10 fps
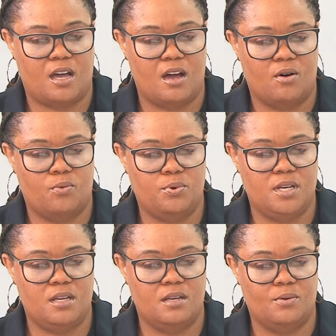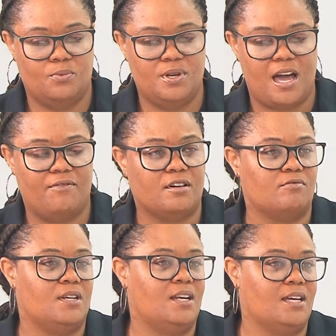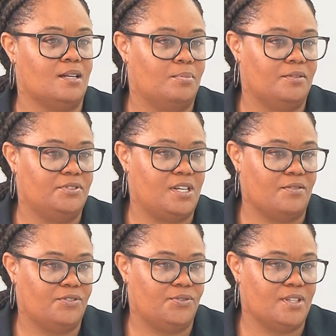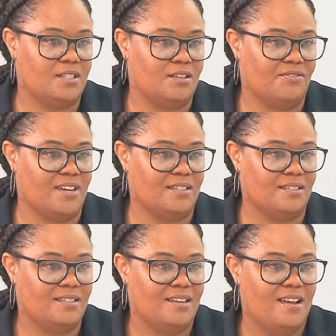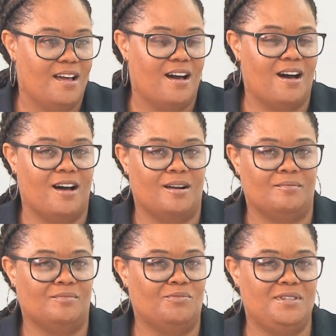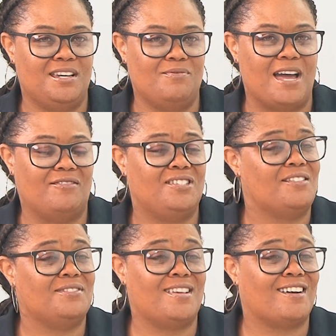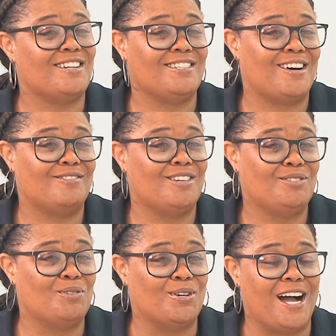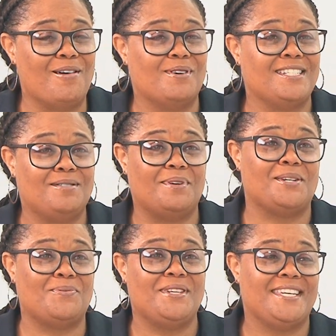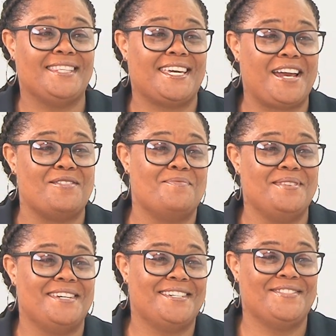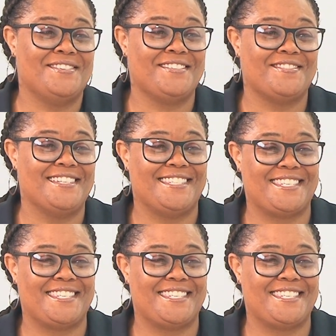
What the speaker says: that we have a great lineup of chefs for this event. Mm-hmm. We have chefs knocking down our door. I want to spend a week in the Caribbean doing